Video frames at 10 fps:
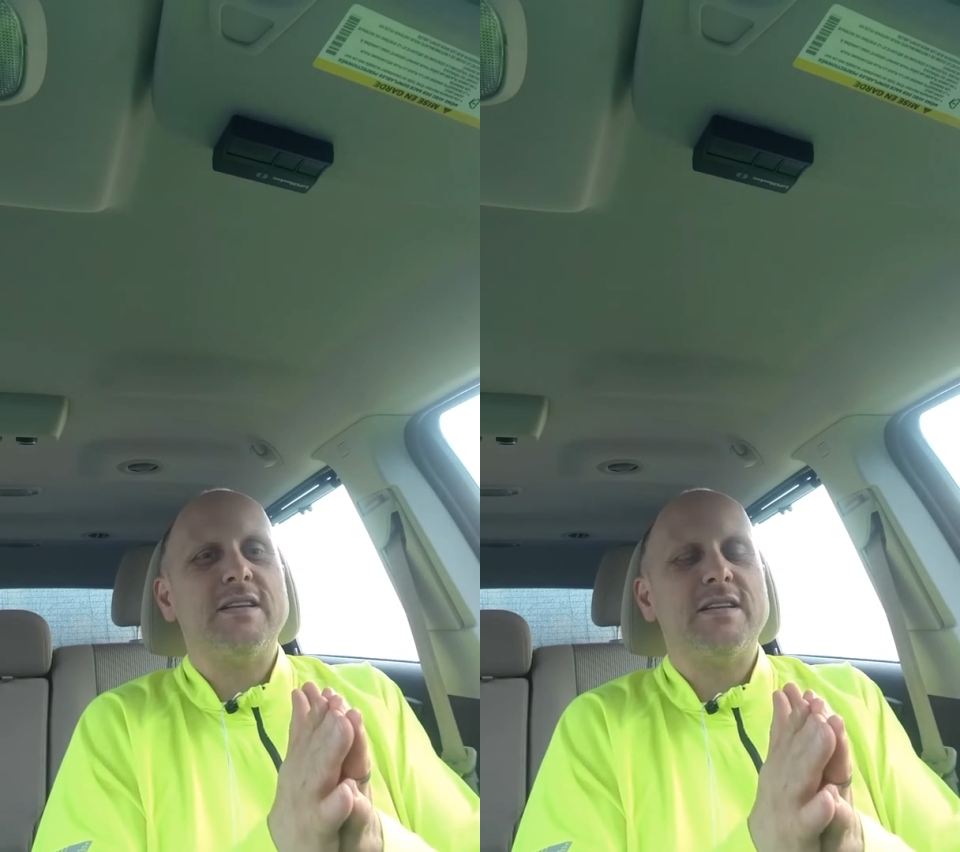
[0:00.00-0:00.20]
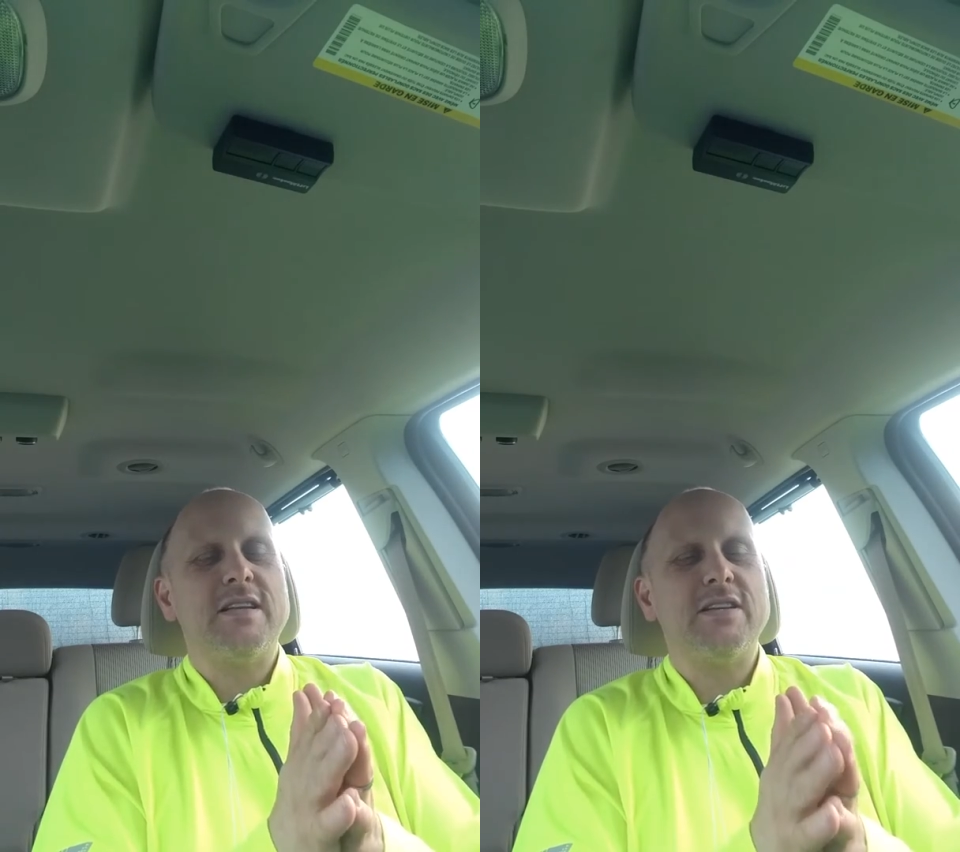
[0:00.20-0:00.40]

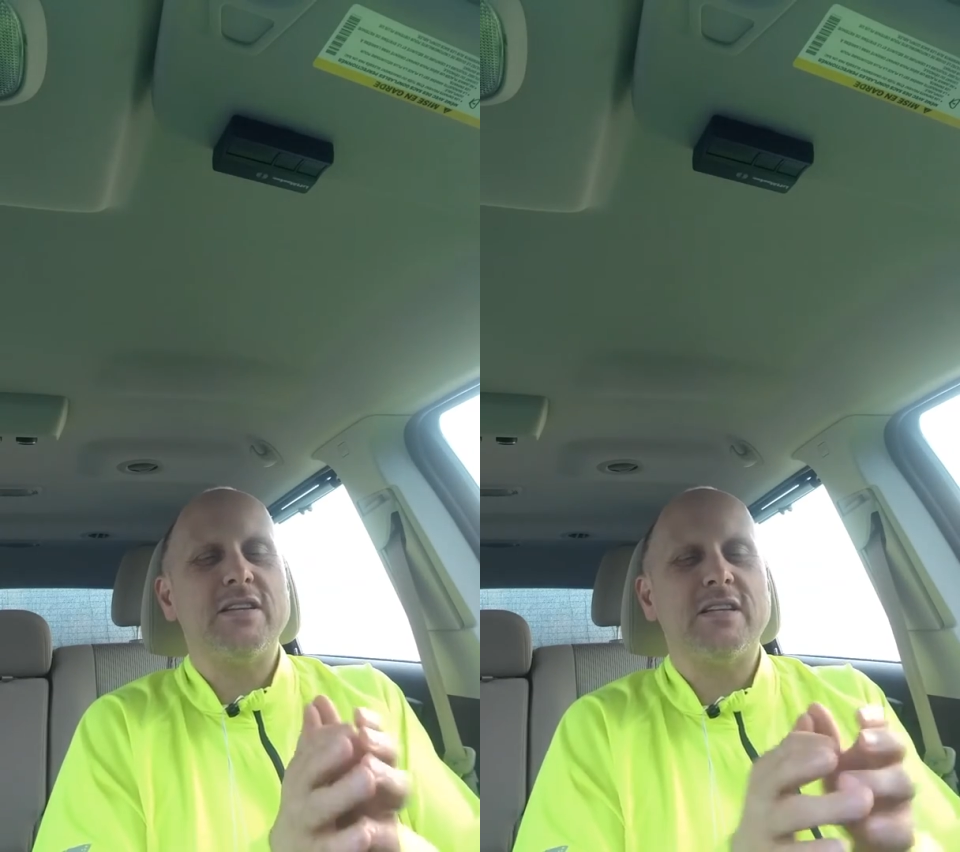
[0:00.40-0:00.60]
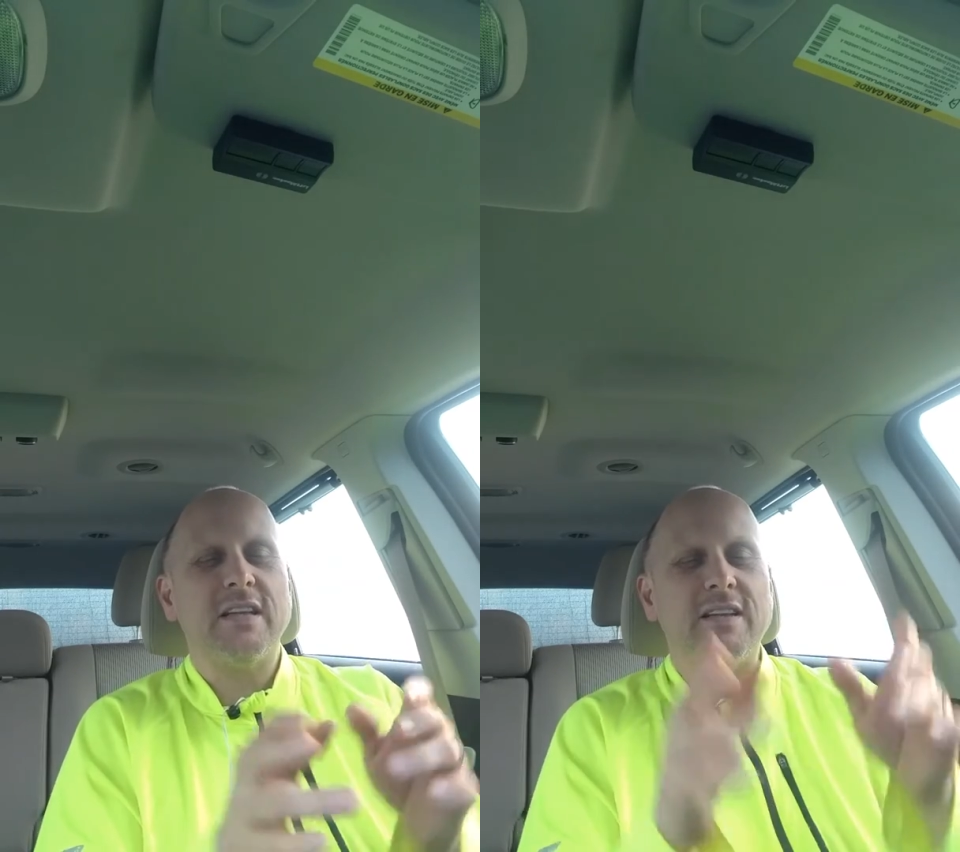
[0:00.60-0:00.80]
to
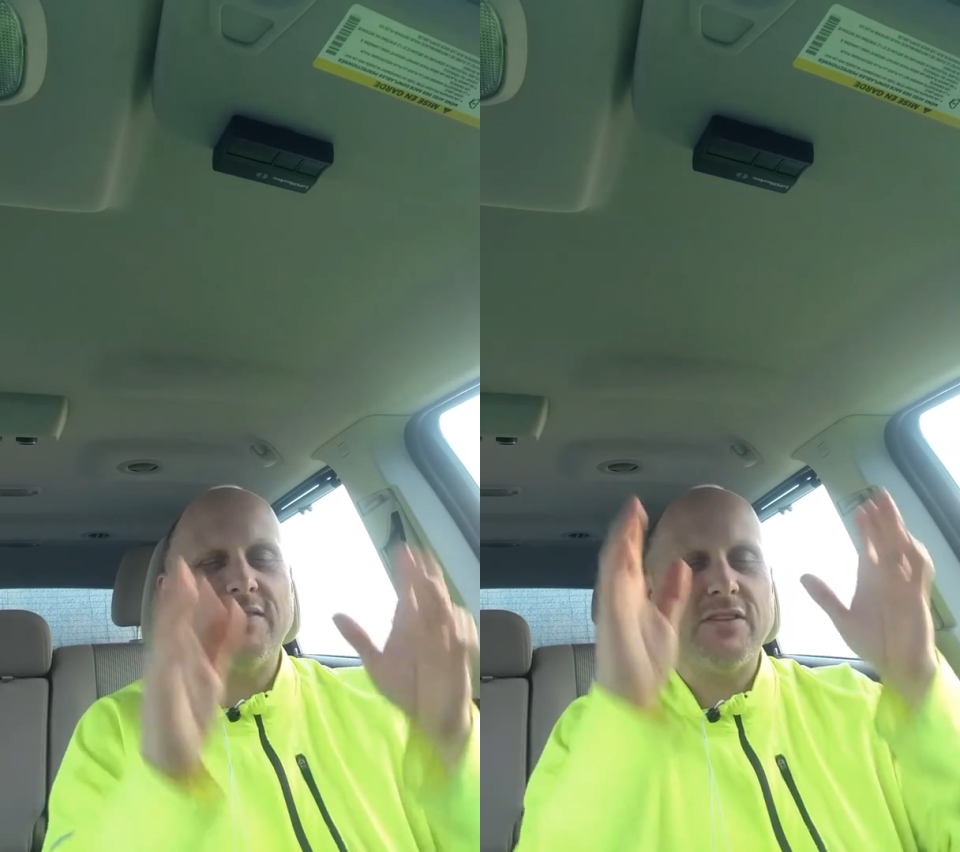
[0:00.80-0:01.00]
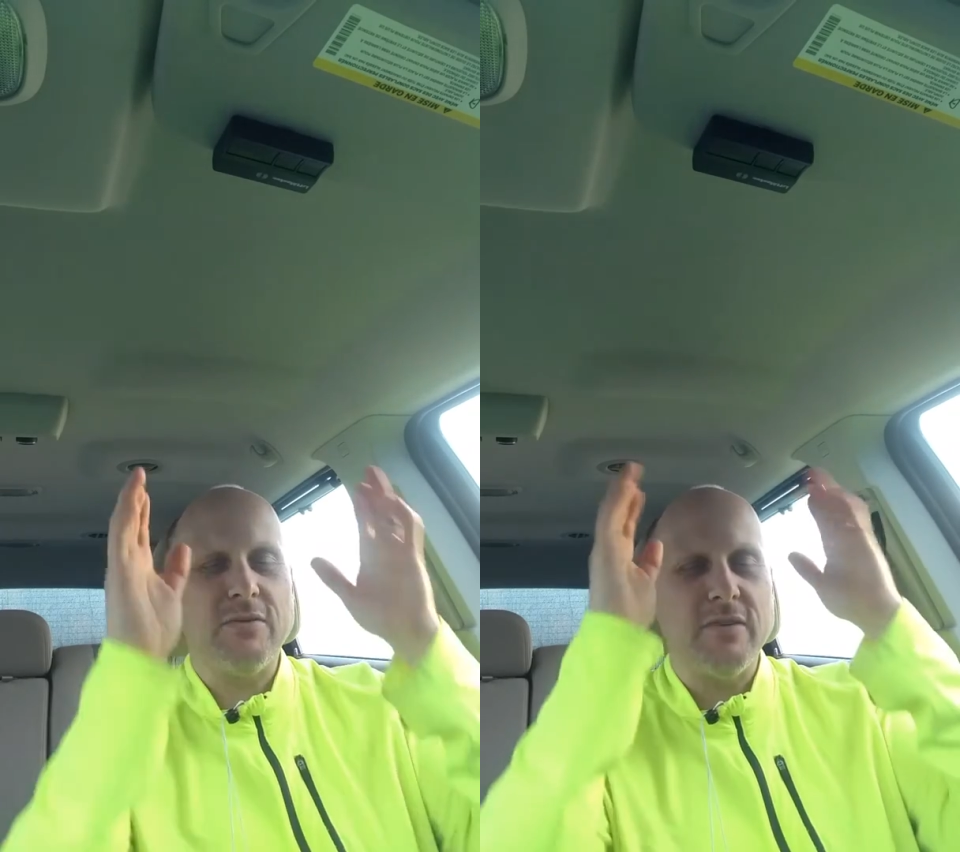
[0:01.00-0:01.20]
just
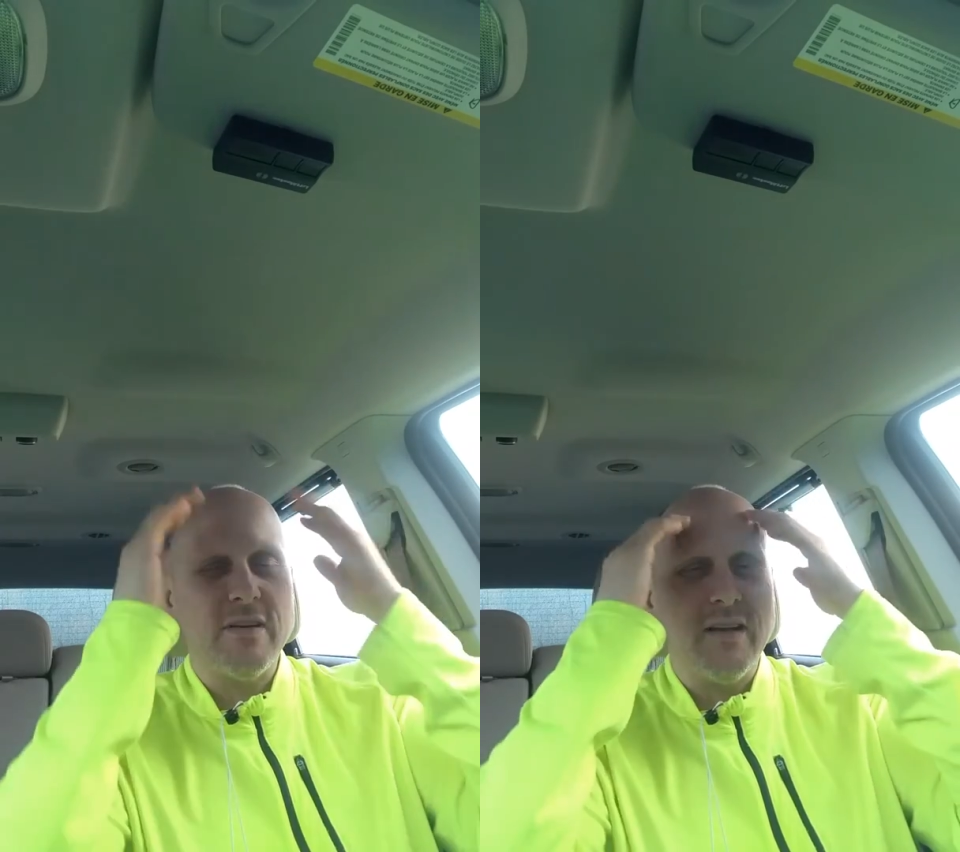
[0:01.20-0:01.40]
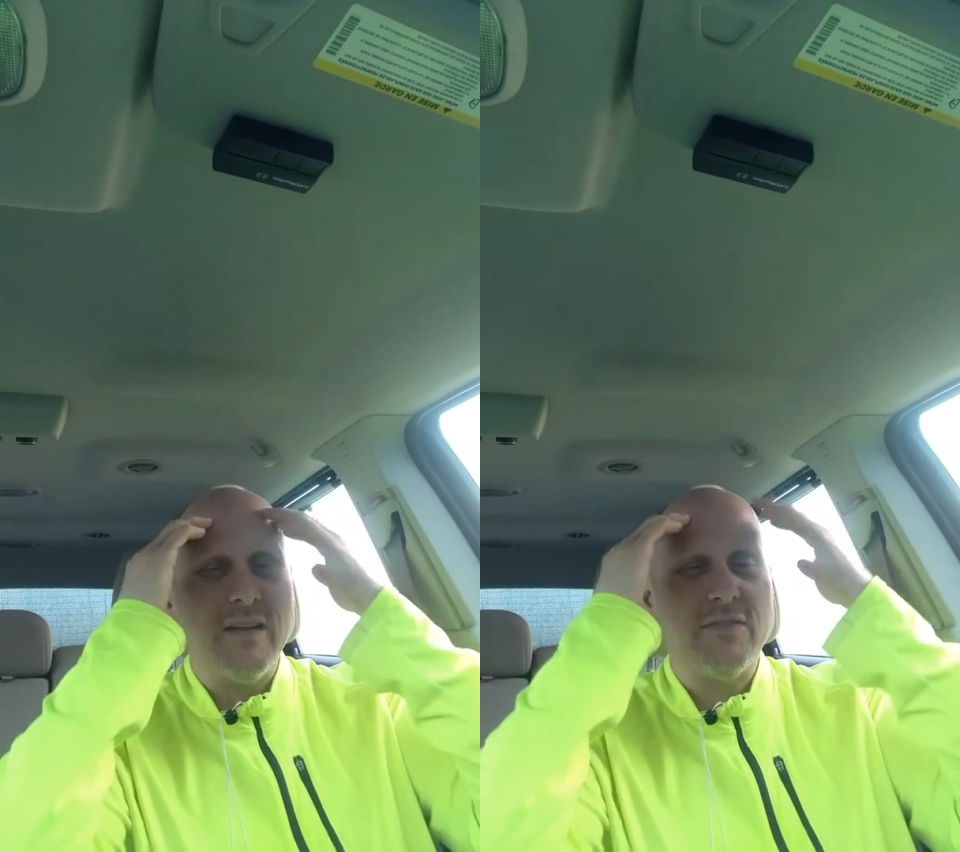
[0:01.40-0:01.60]
lift
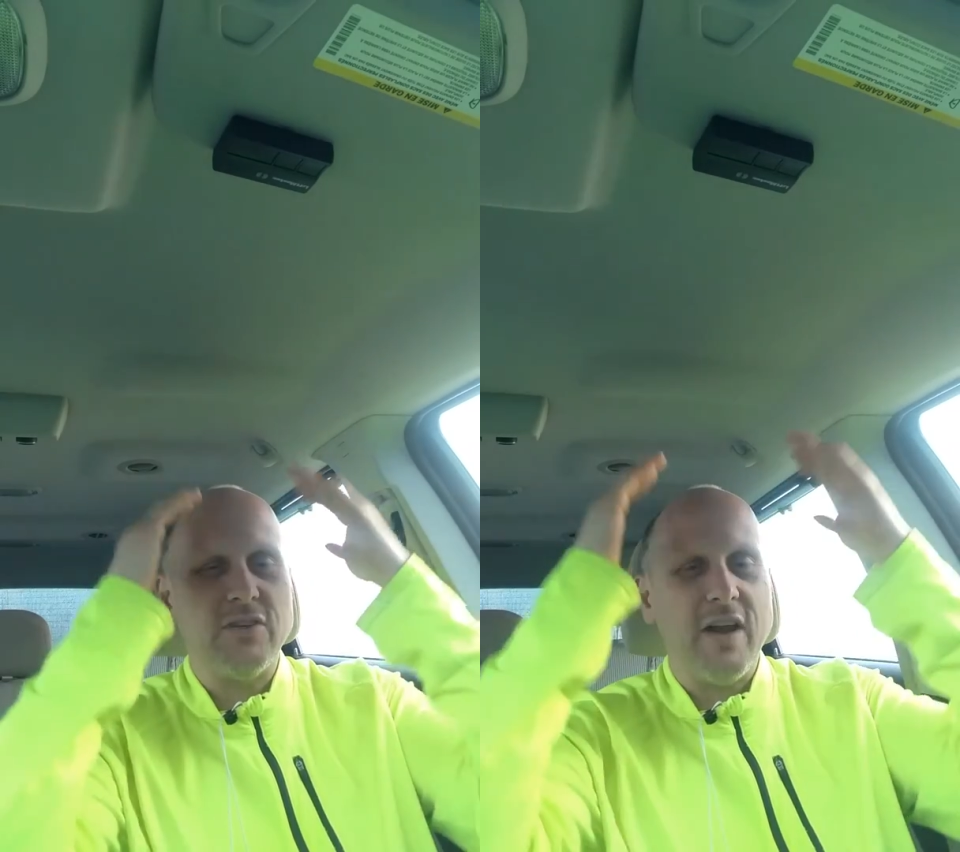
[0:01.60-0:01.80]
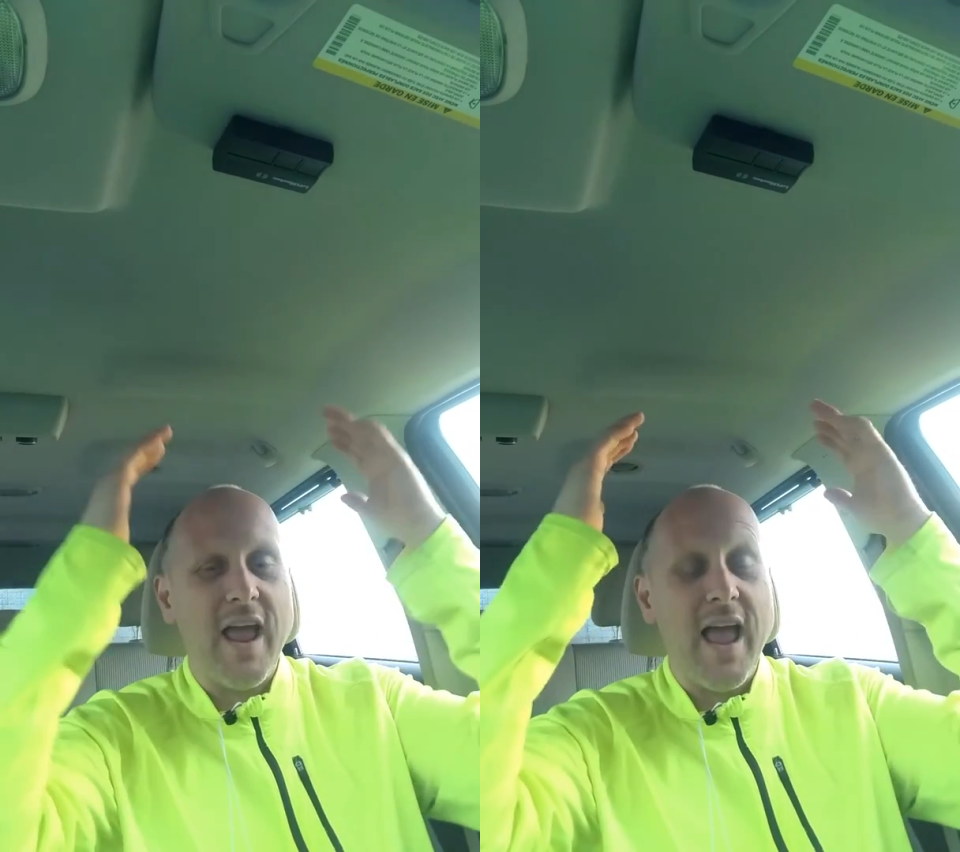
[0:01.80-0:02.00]

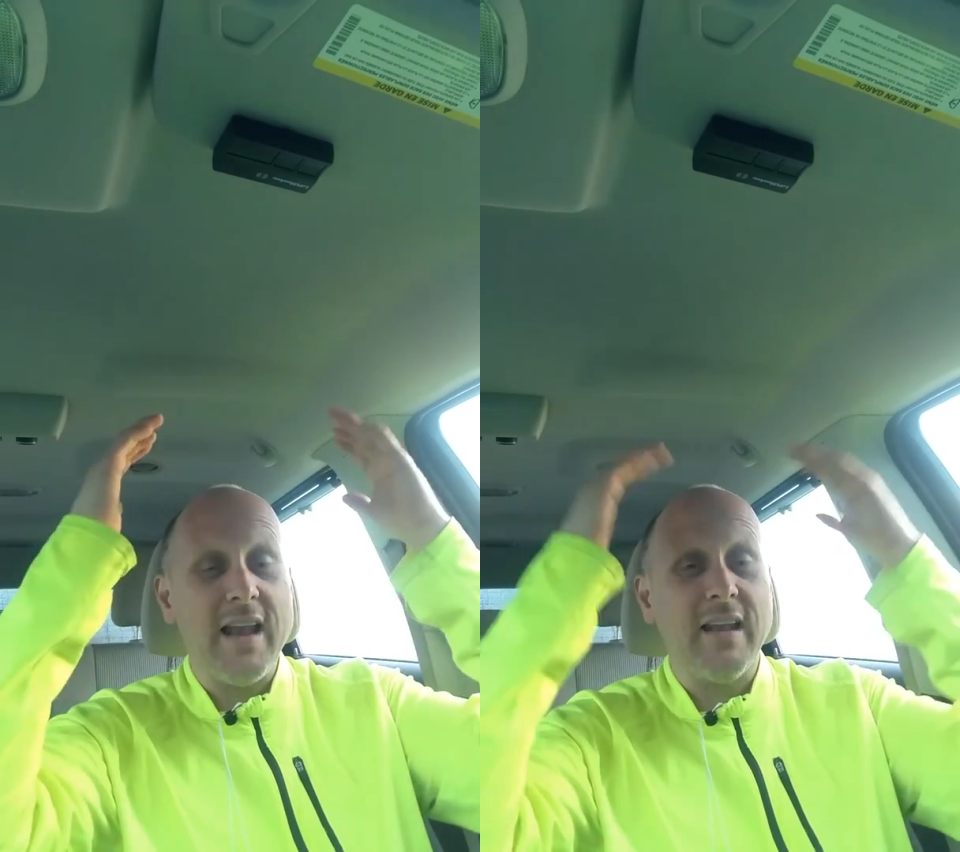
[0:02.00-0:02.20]
your head,